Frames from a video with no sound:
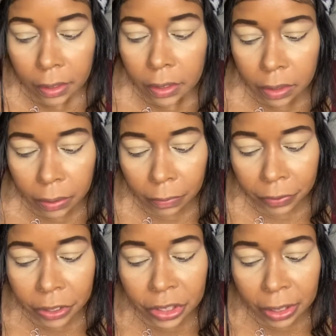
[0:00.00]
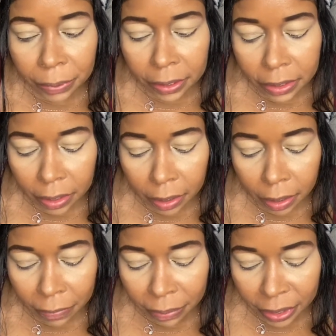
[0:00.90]
so the first shade we're gonna start
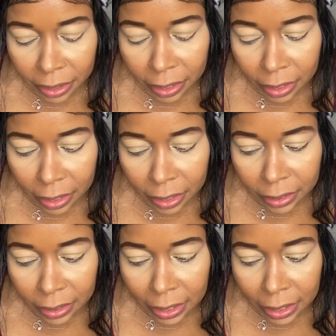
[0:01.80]
off with is